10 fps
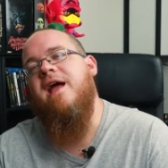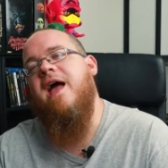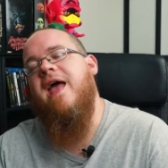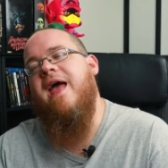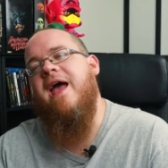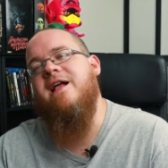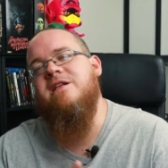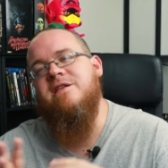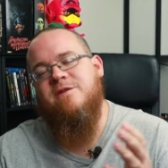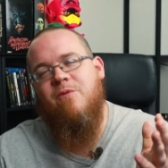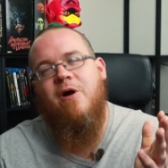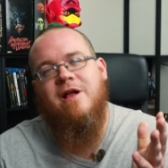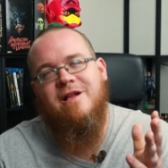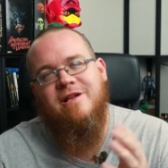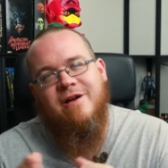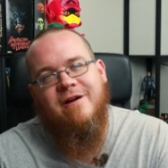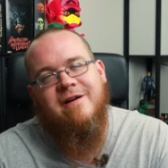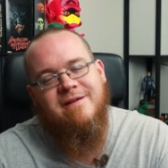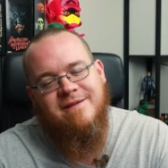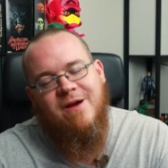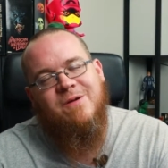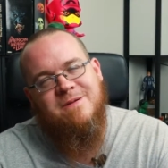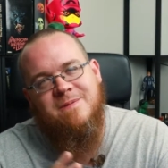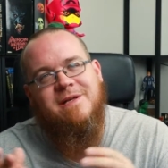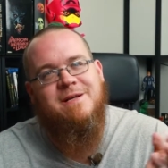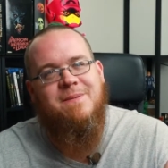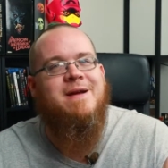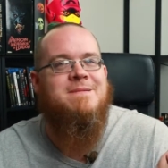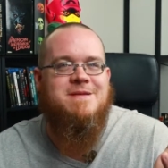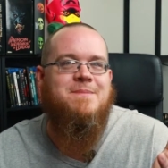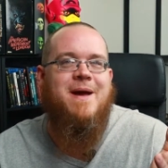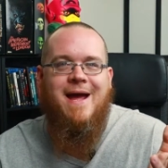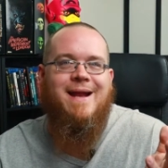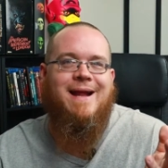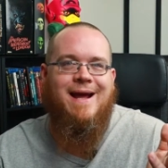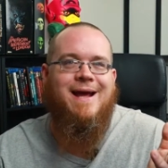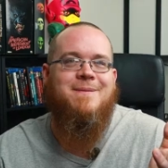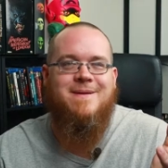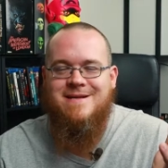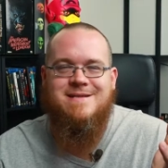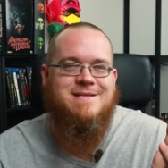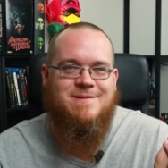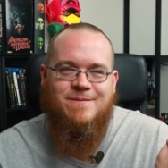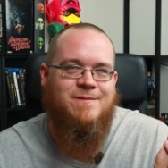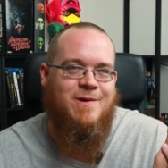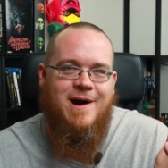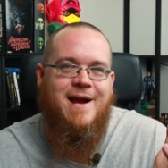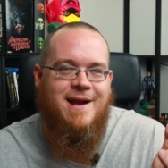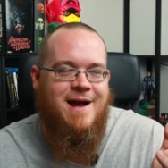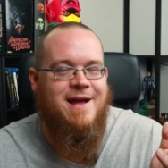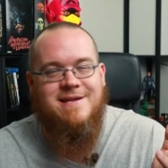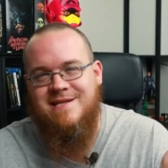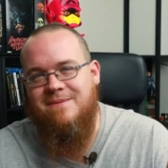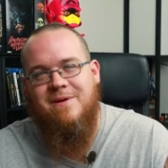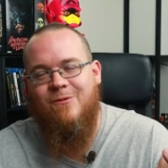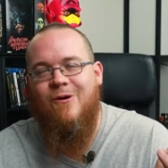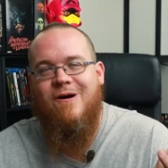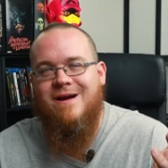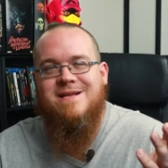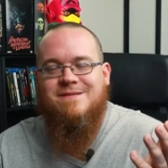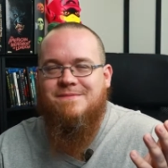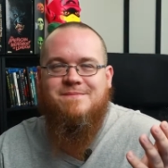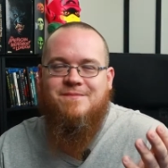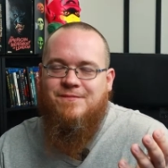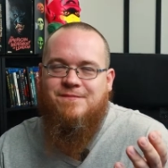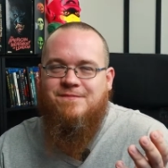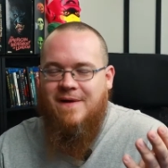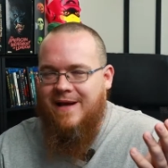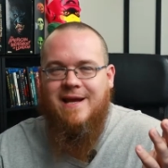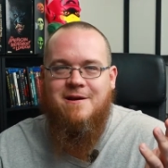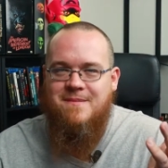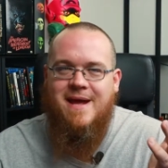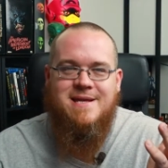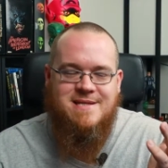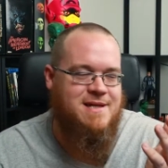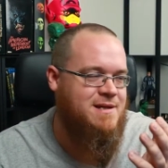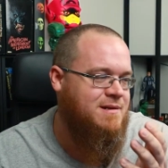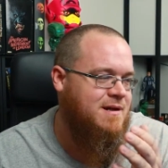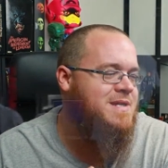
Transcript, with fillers: And spoiler alert, it ultimately becomes a bad guy because why not? And D B Wong is fucking amazing.